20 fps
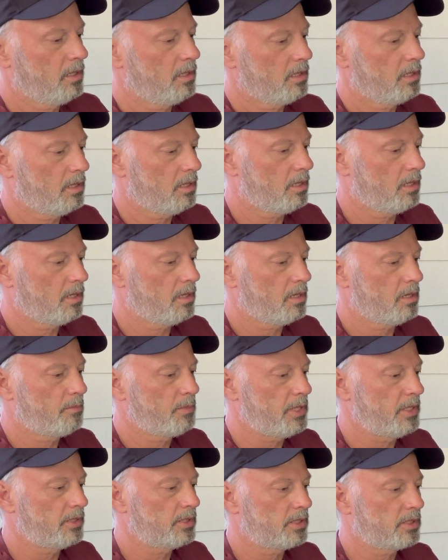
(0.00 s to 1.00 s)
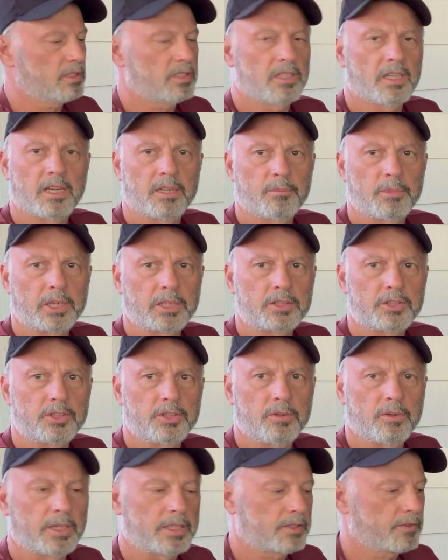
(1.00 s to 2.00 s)
I paid $69
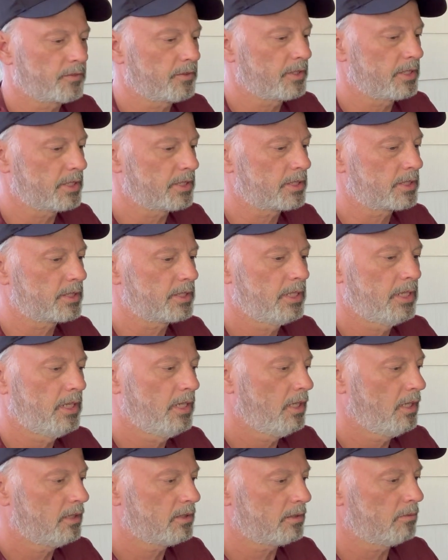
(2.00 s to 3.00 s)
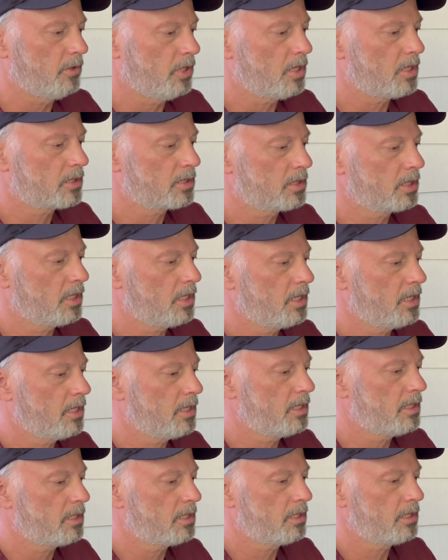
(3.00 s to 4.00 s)
US for this. Some
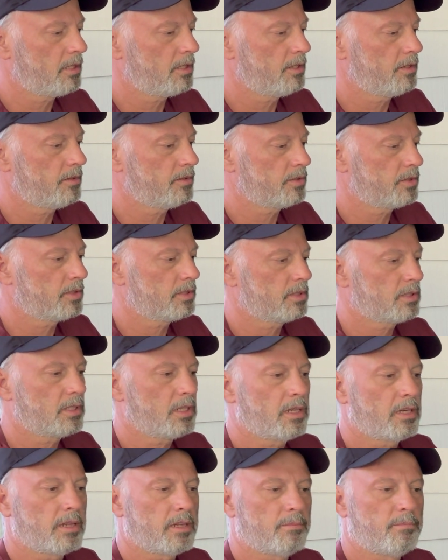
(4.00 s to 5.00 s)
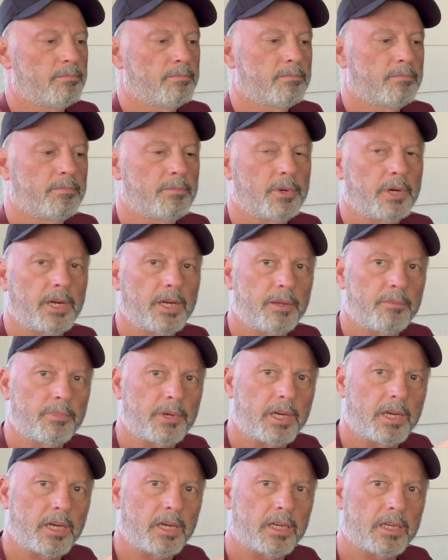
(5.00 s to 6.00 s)
Loctite. Here's kind of the
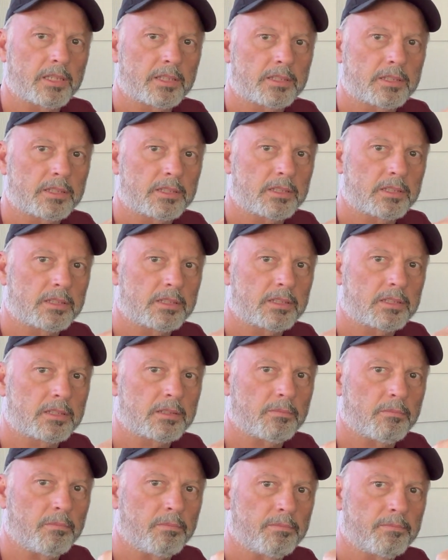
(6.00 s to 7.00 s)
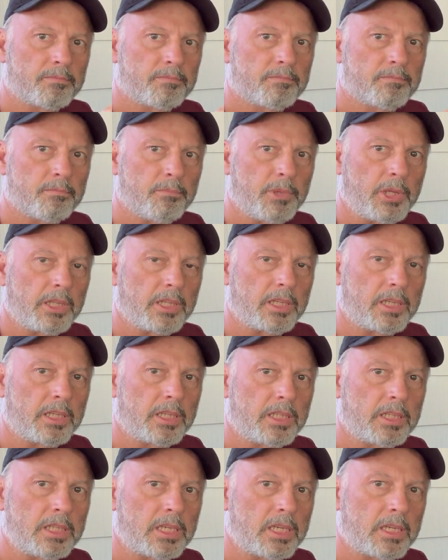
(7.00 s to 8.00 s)
bypass
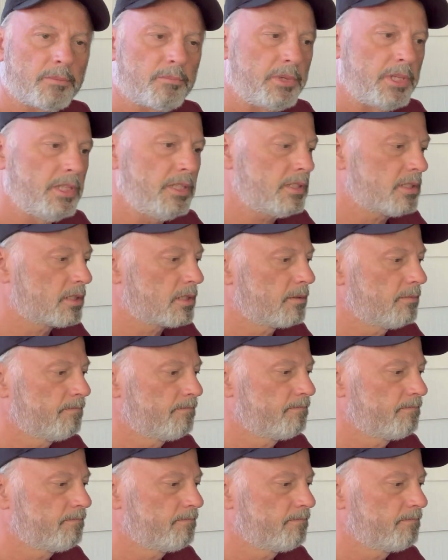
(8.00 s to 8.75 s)
billeted piece.